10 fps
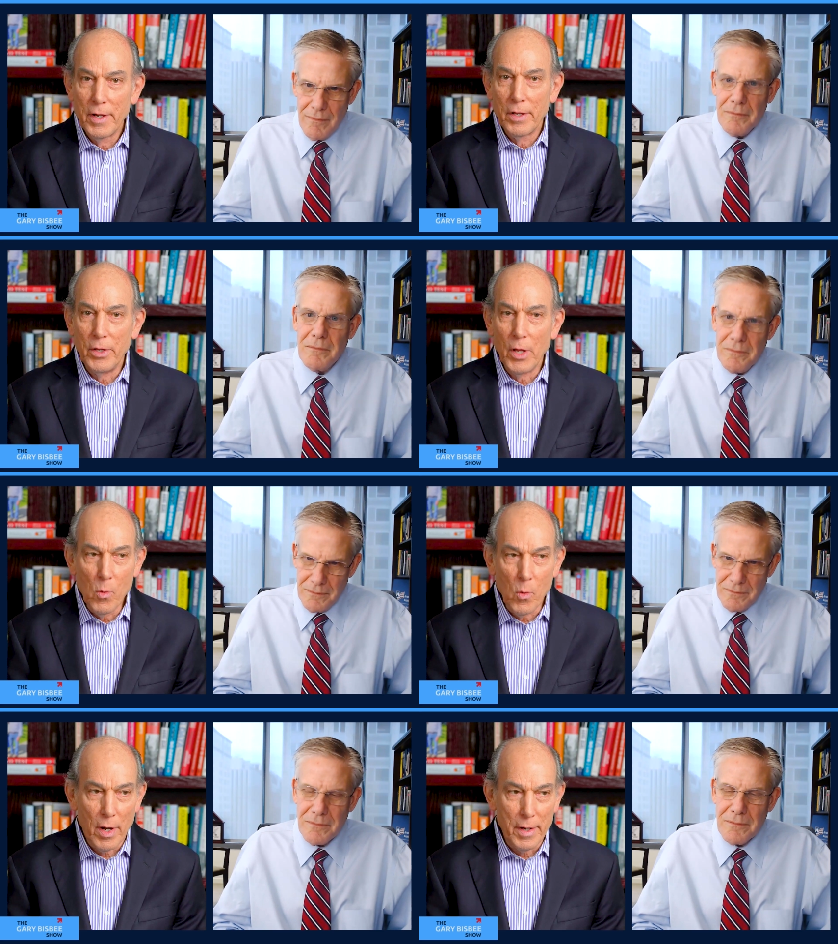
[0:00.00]
Speaker 1: No
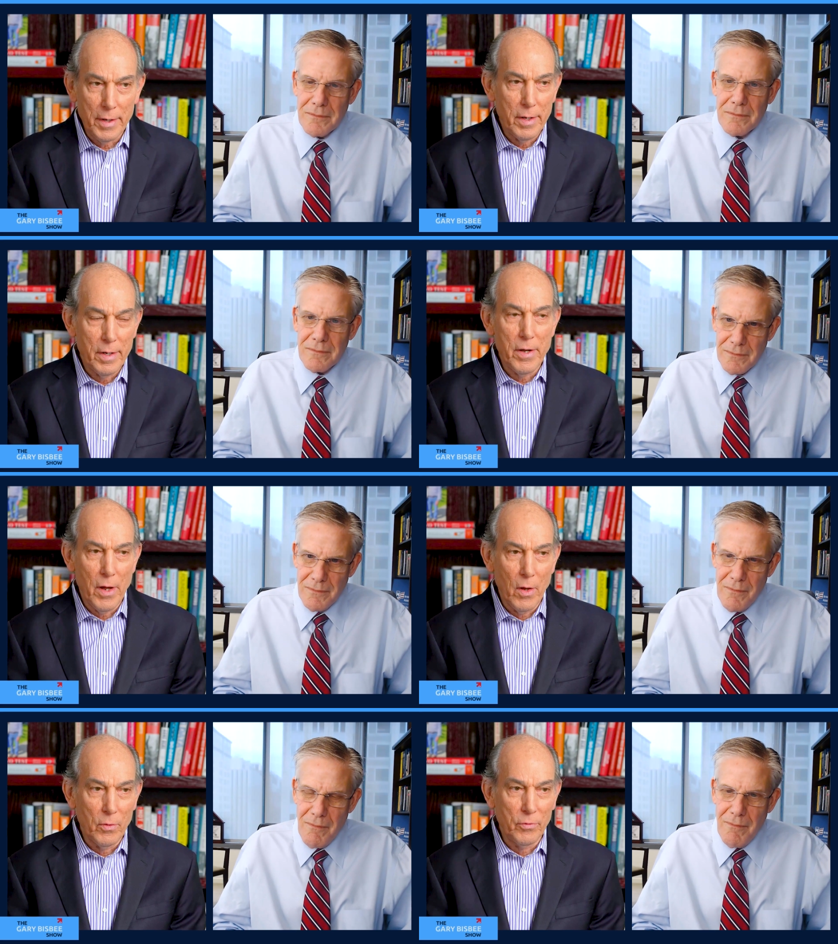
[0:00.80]
one
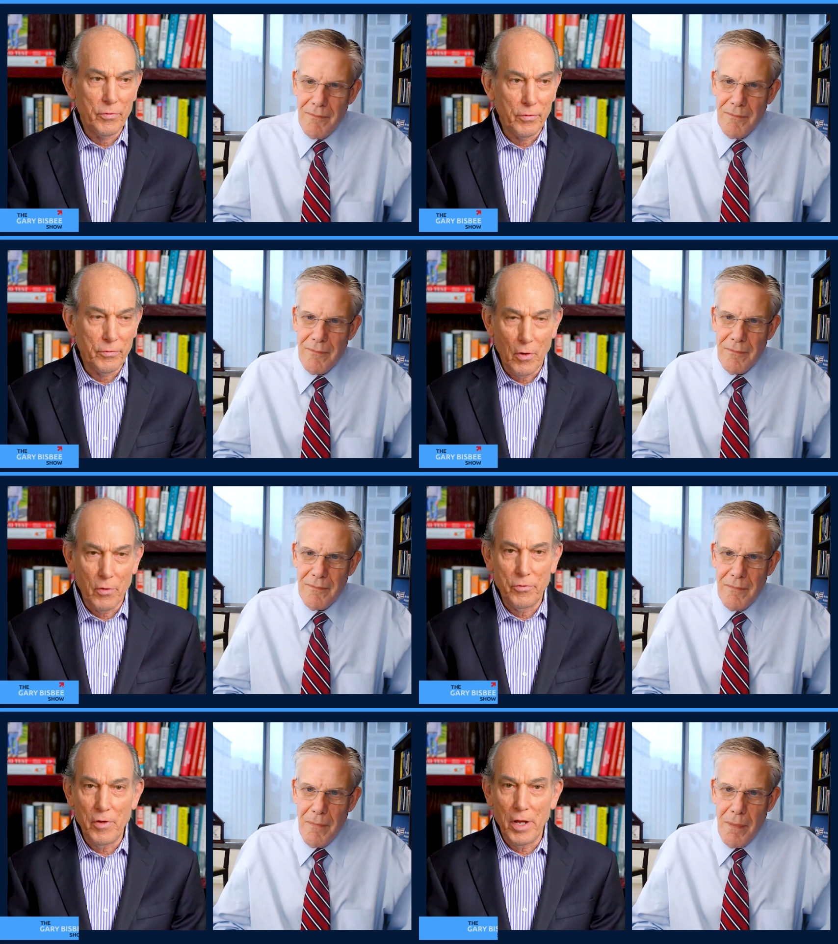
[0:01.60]
knows
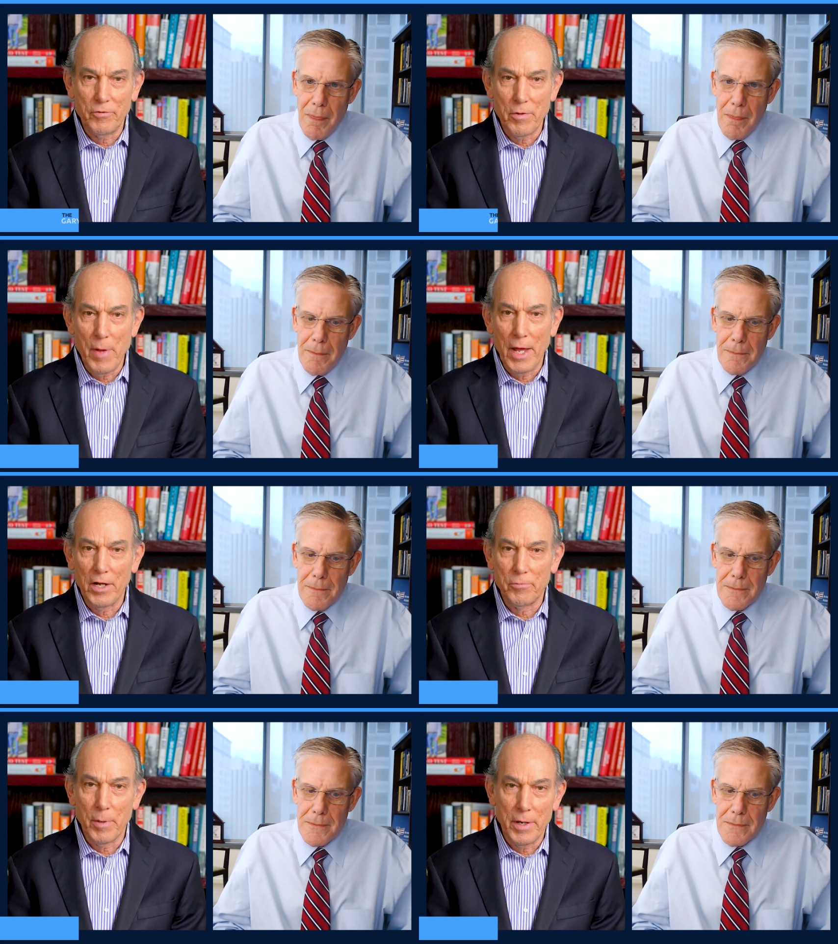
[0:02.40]
association
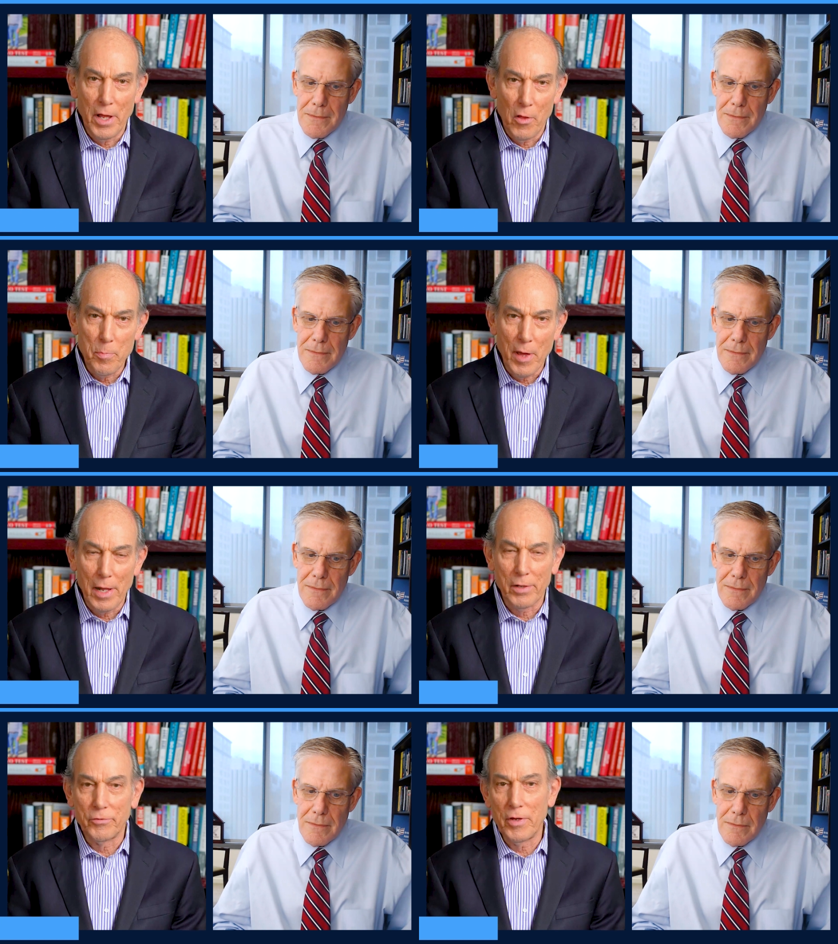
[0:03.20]
management, health
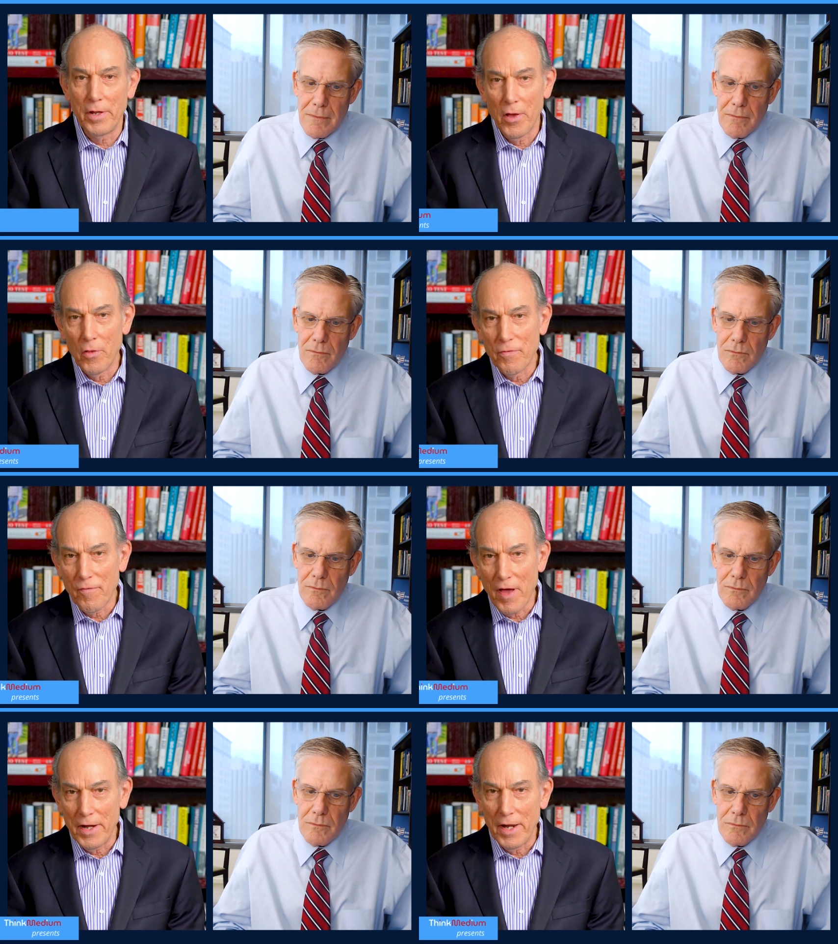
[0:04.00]
policy, health
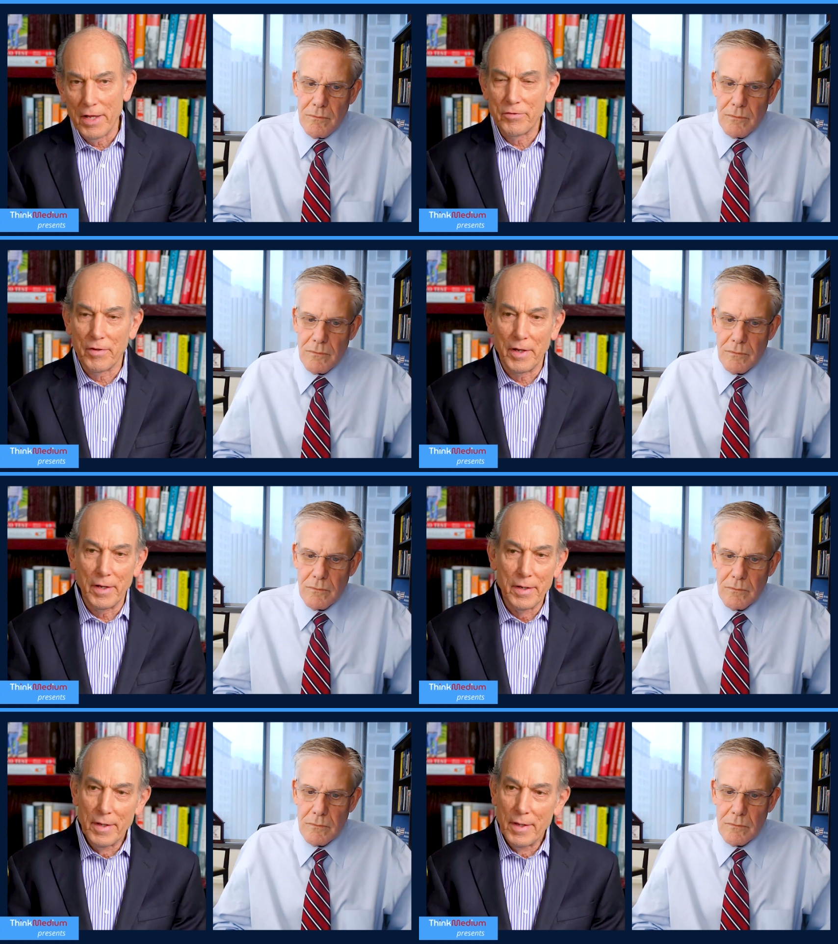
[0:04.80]

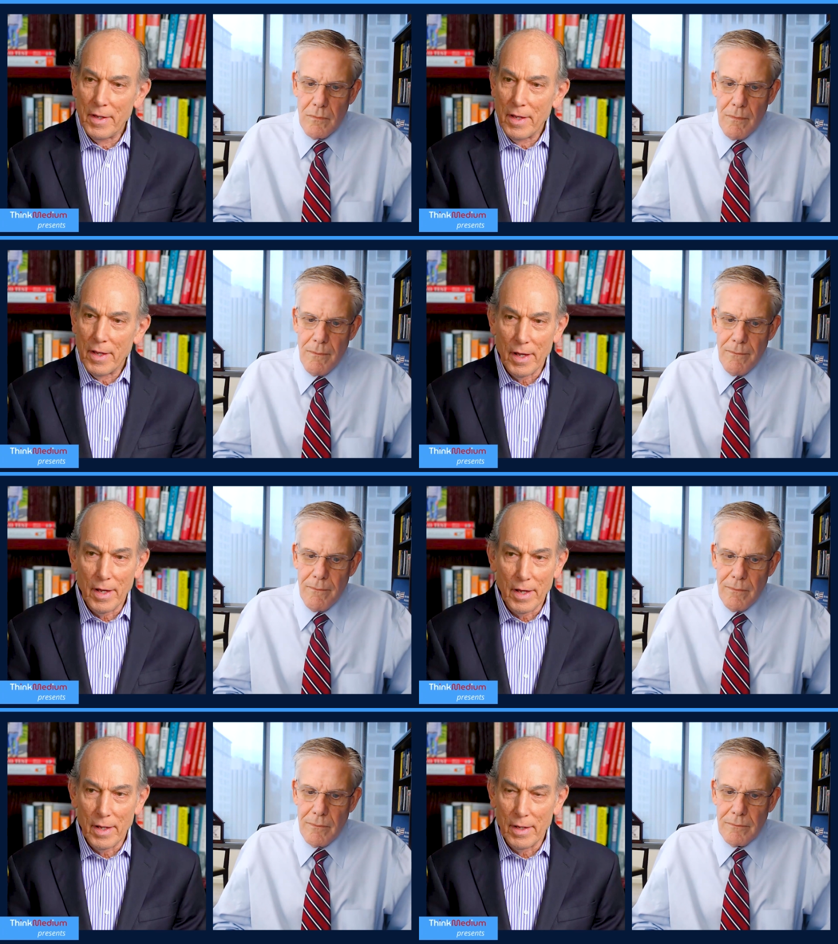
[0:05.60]
financing,
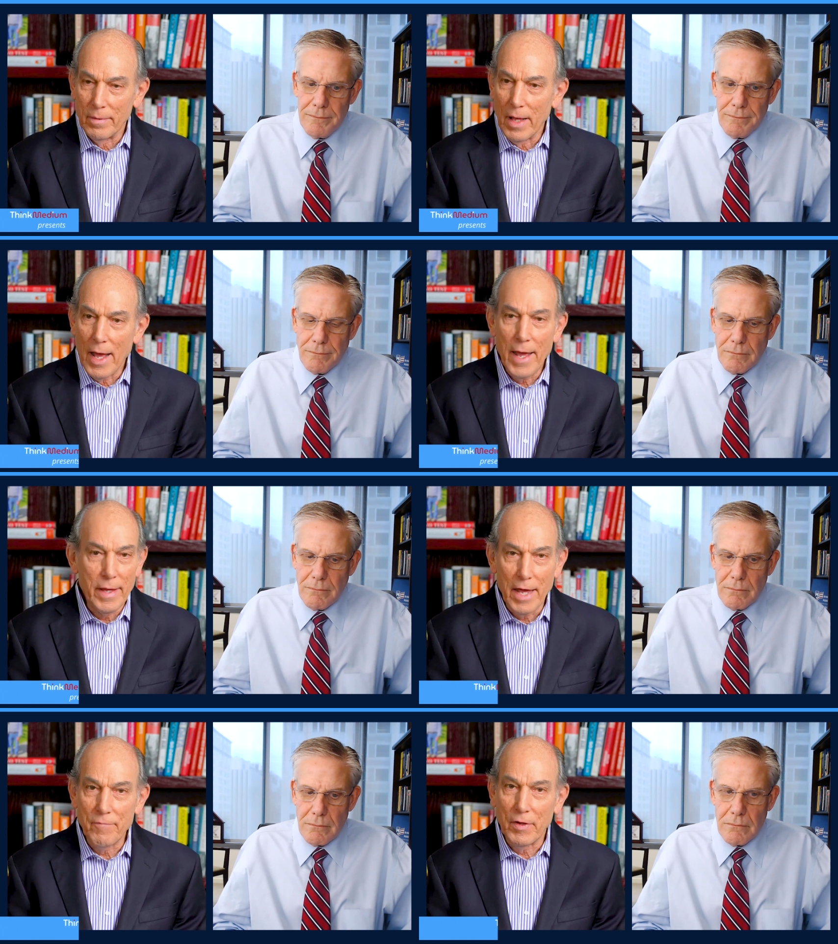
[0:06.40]
Uh,
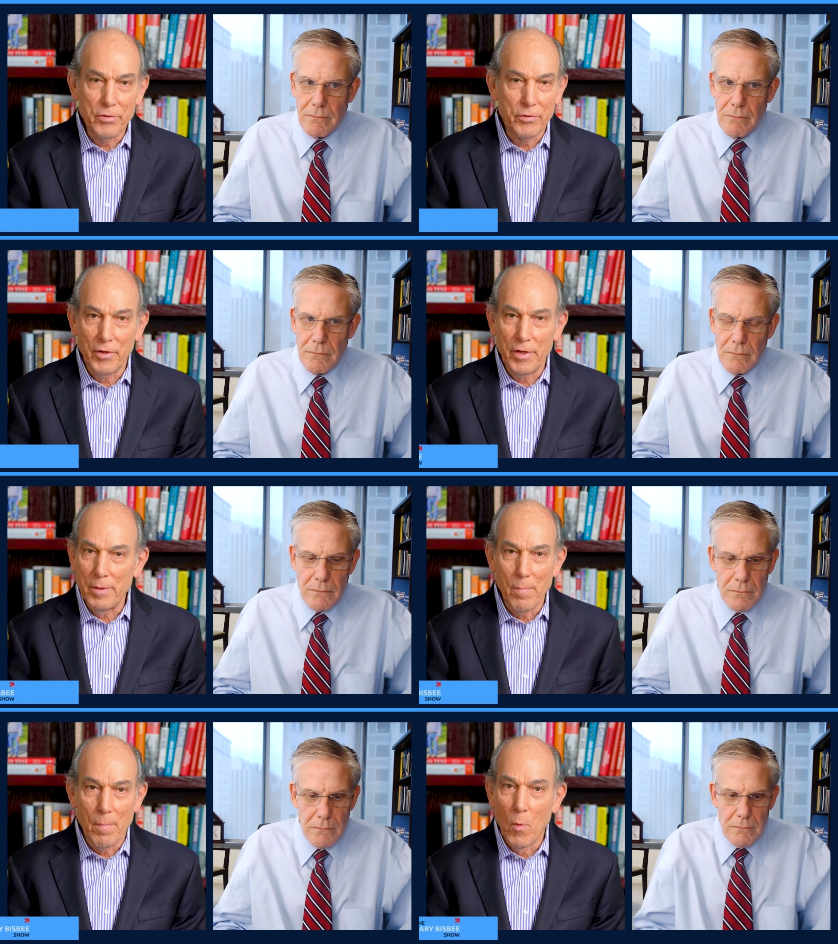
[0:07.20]
advocacy
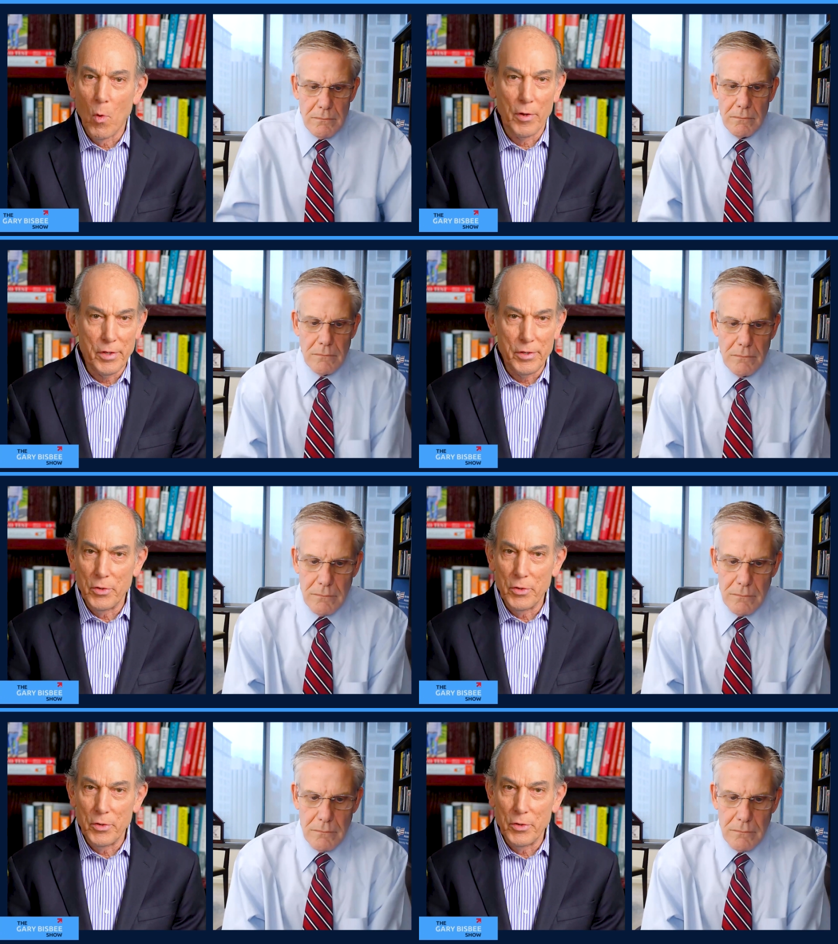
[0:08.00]
more than you